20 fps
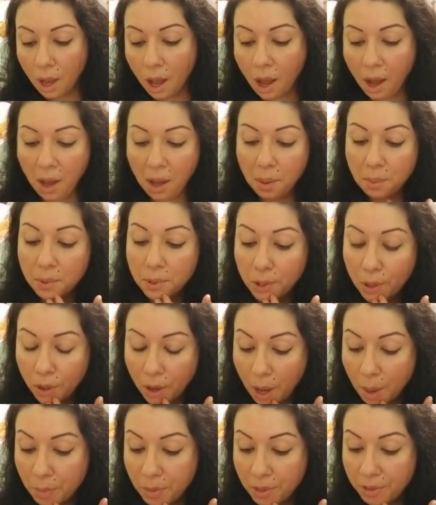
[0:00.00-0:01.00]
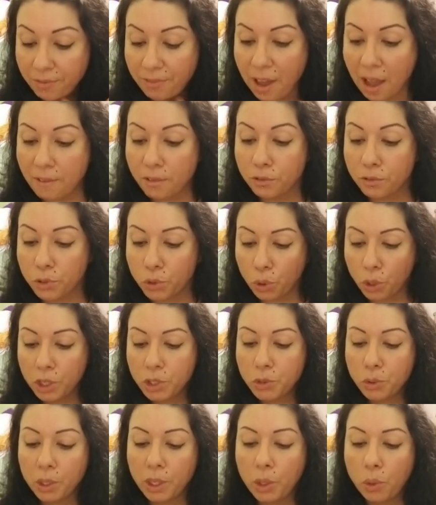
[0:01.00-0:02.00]
um, look up the Five of
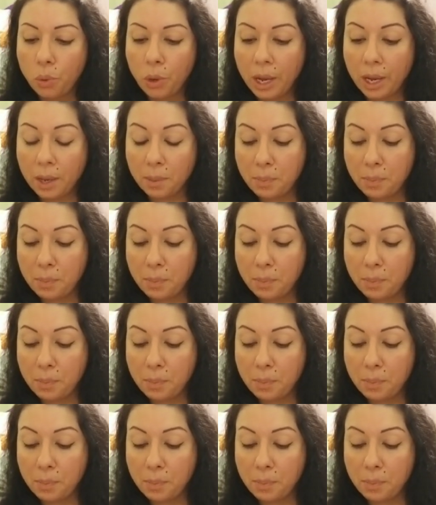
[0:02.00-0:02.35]
Swords really quick